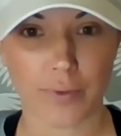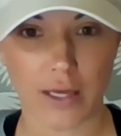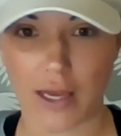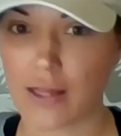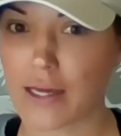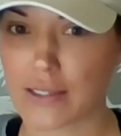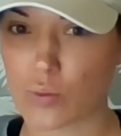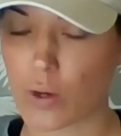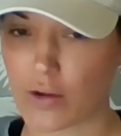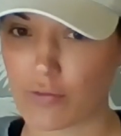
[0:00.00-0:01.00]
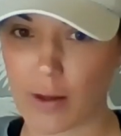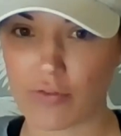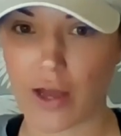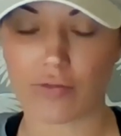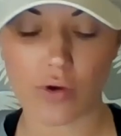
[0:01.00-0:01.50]
Okay, that's one of my
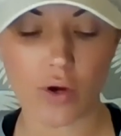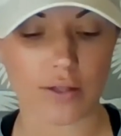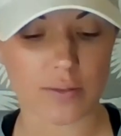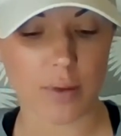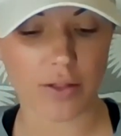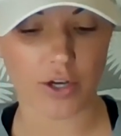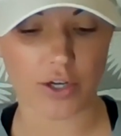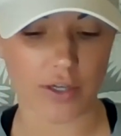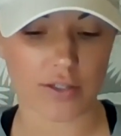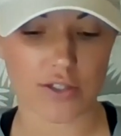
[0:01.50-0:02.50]
5 roles, motherhood.